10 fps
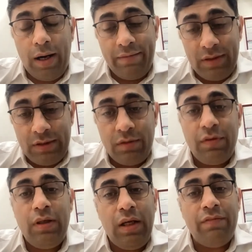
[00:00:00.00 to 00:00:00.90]

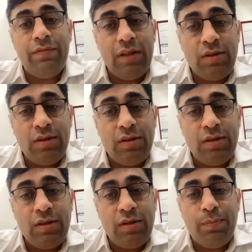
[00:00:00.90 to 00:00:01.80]
Vis-a-vis, if the
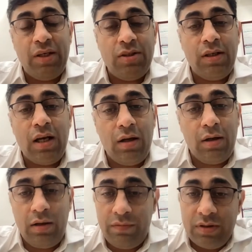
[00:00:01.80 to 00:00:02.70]

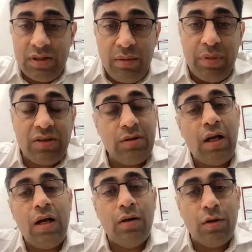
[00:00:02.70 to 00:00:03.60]
same patient
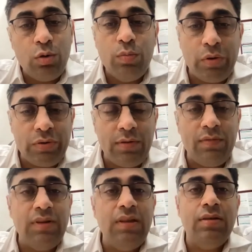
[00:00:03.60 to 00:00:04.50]
had HER2 positive
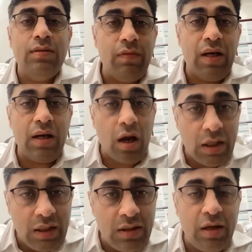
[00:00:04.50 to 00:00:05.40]
disease, where
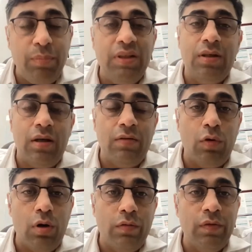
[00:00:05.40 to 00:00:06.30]
targeted therapies are
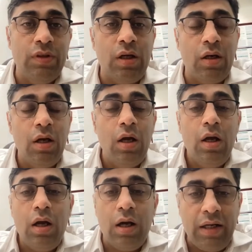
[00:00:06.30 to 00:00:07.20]
involved, which are
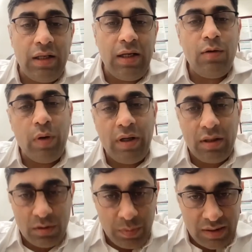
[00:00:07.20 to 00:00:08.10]
currently quite
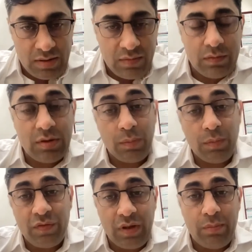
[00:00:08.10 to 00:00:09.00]
expensive. Some
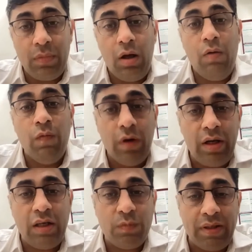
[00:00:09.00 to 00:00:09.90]
of them were
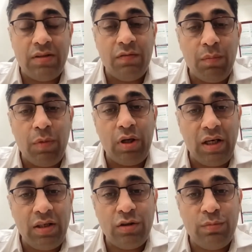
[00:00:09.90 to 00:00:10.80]
expensive about
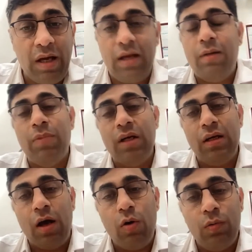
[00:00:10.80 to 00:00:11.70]
10 years back,
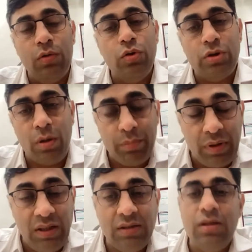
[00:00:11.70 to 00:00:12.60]
but now those
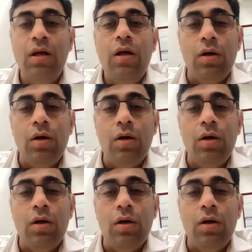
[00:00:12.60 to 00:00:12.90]
companies